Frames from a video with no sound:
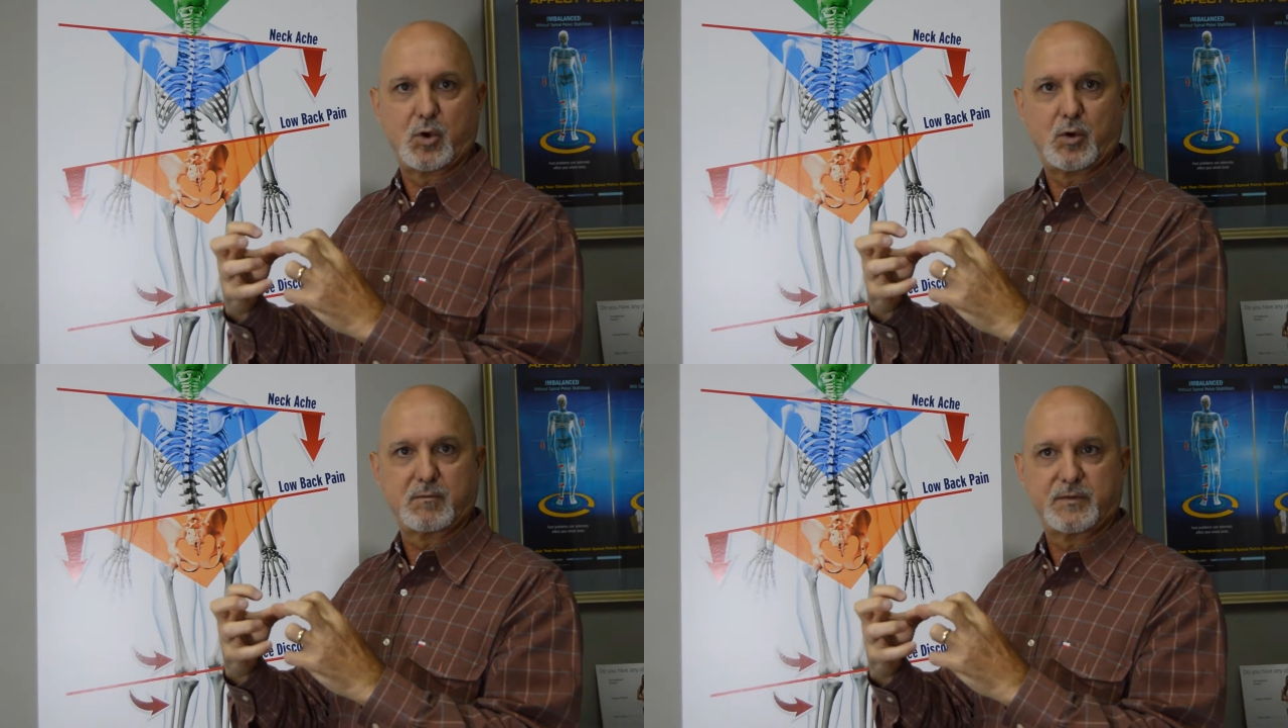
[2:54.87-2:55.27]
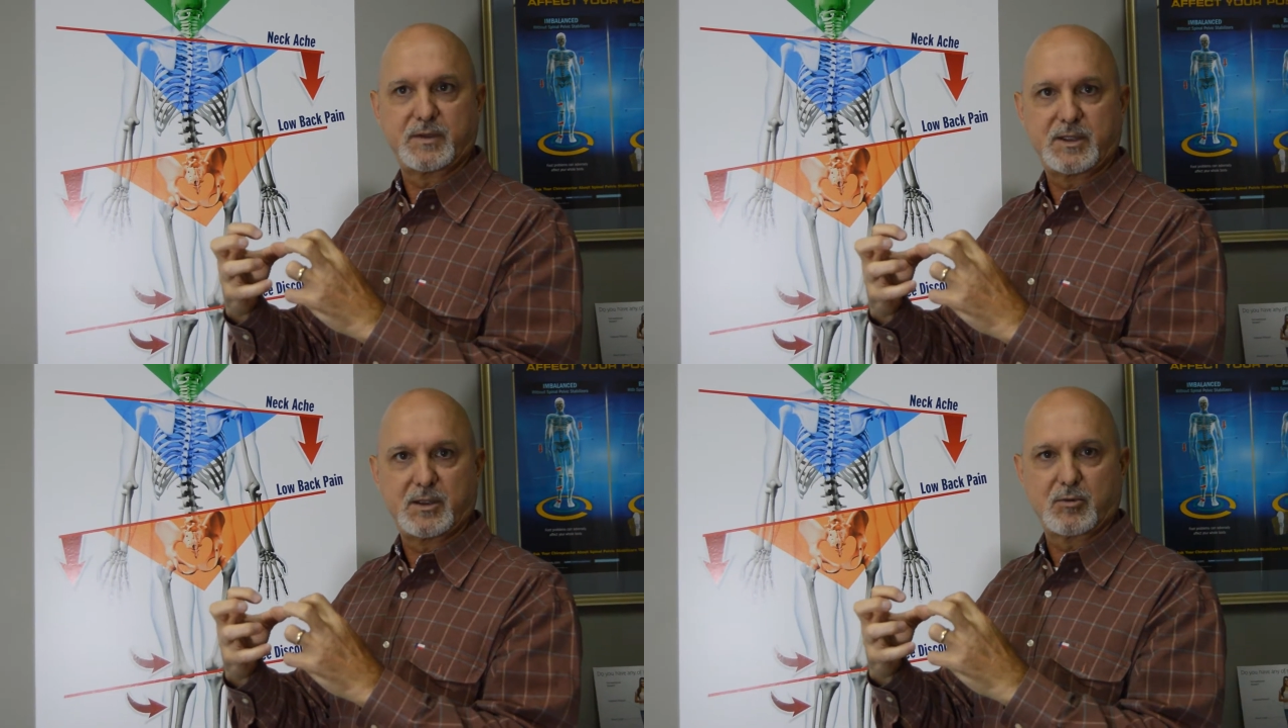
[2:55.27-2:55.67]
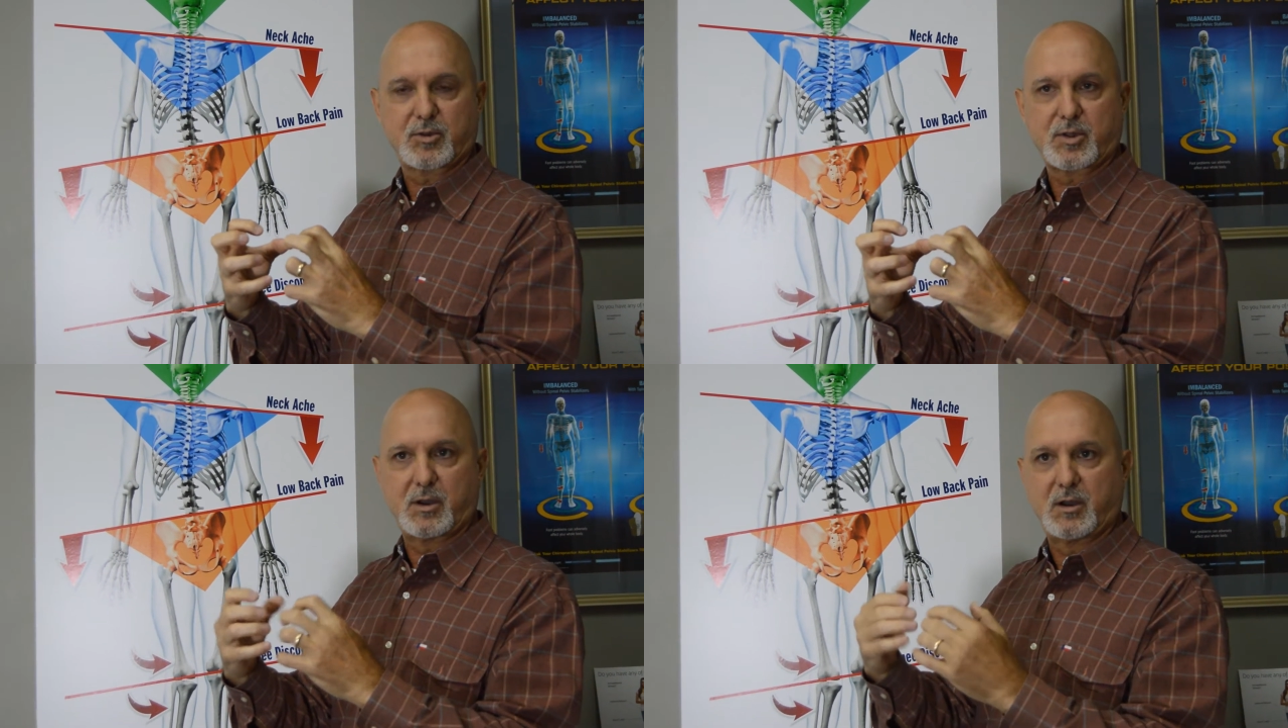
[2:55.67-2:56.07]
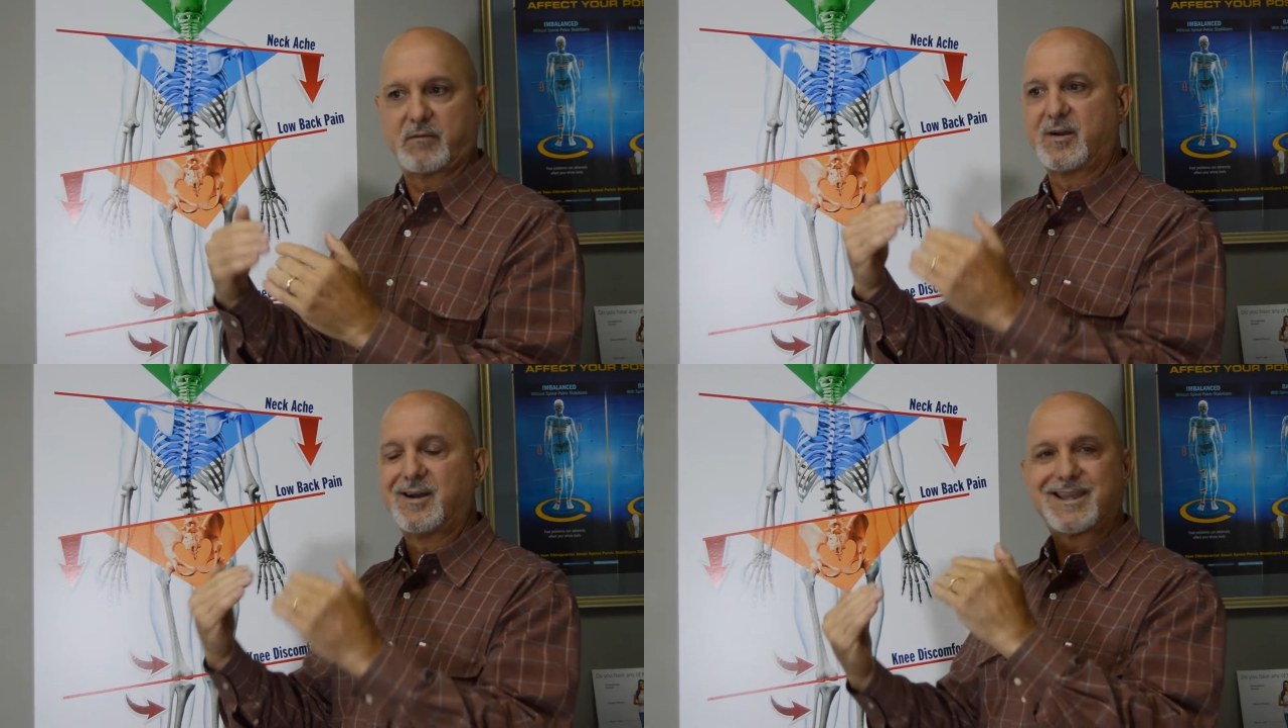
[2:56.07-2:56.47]
over the years
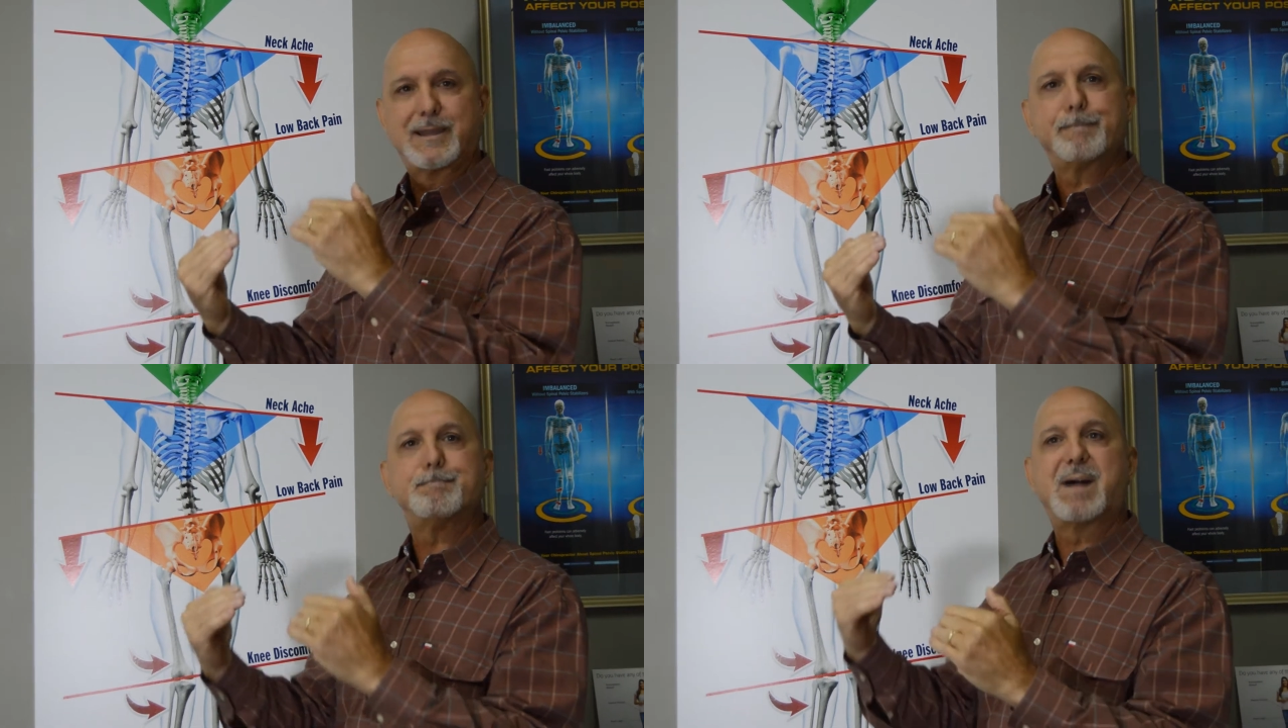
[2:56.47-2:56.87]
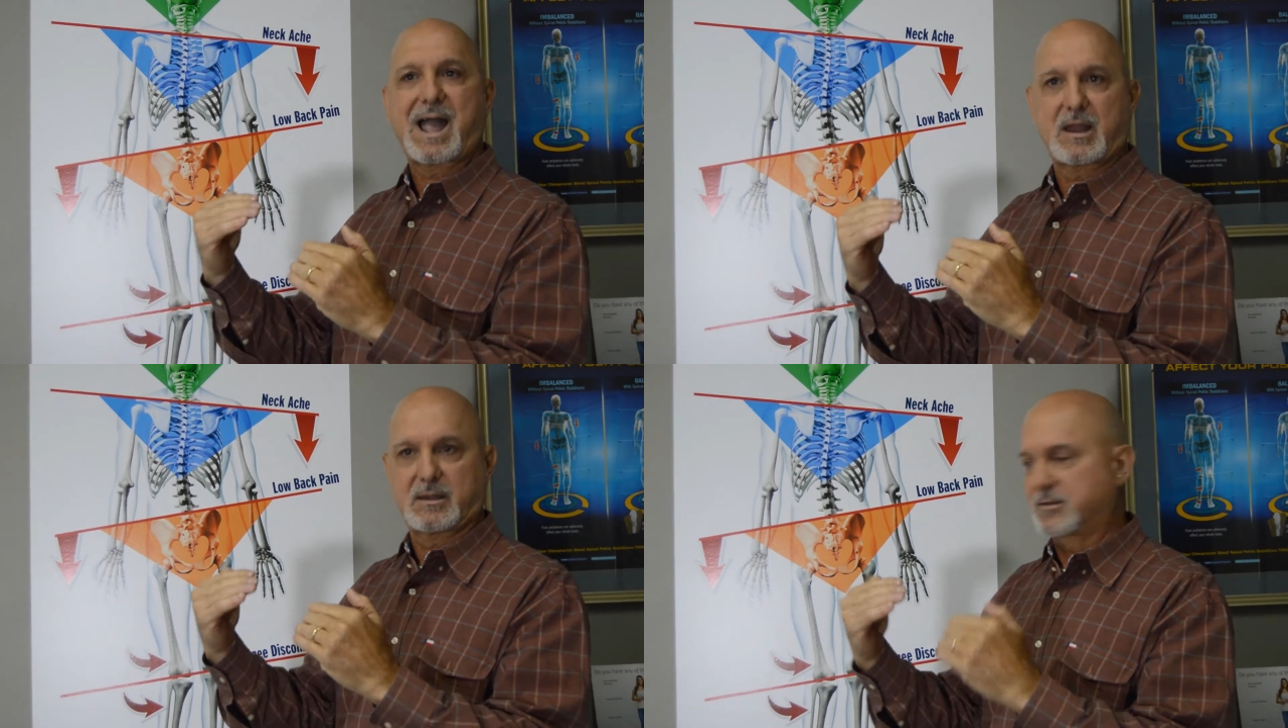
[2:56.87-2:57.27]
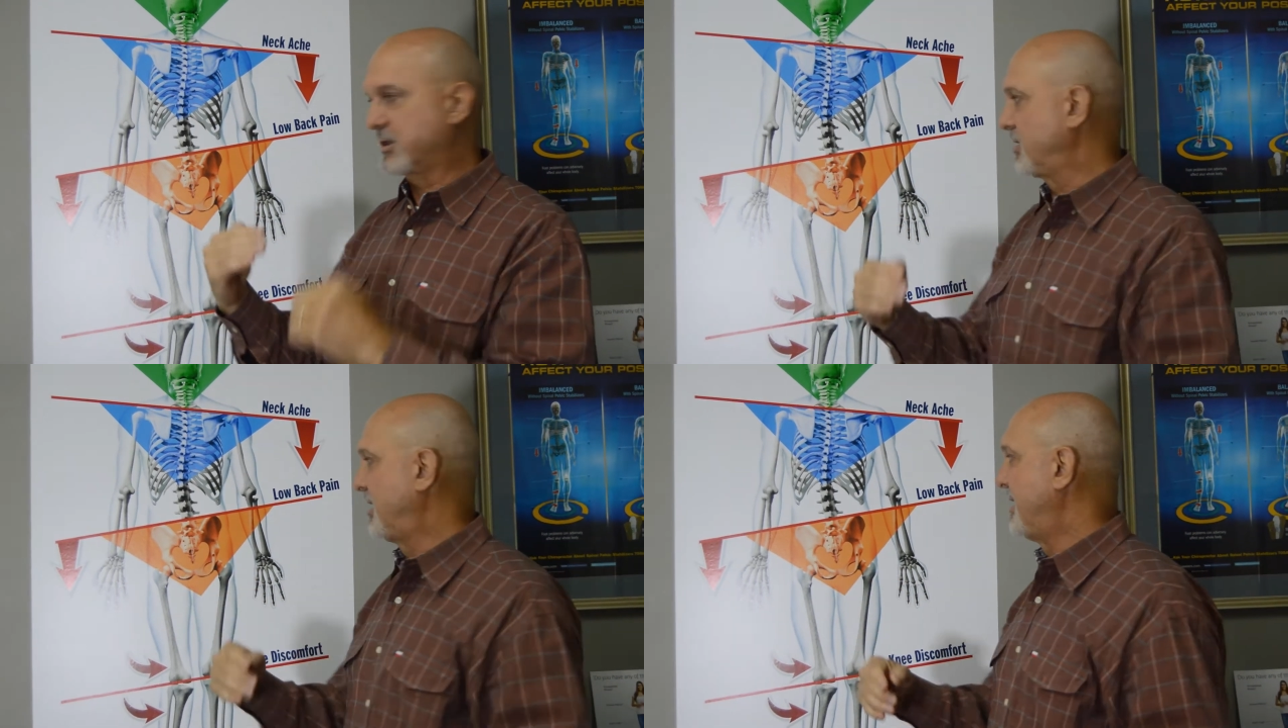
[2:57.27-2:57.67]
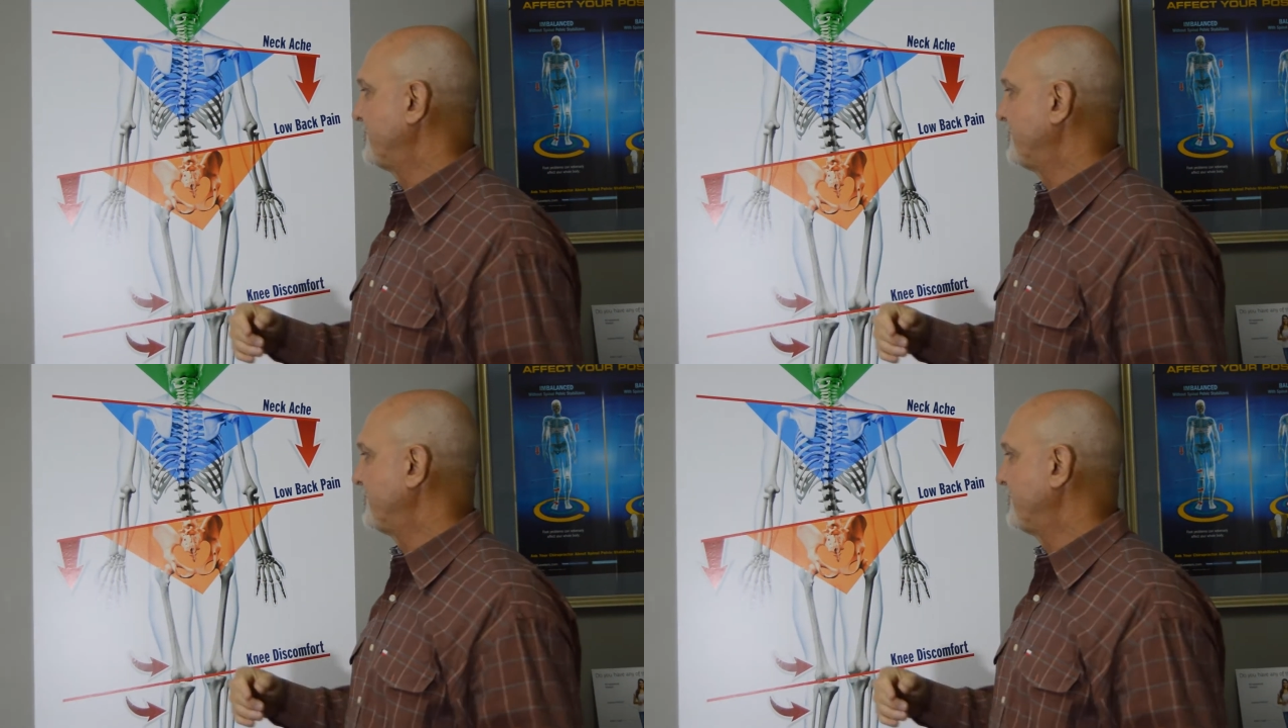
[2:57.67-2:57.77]
of imbalance.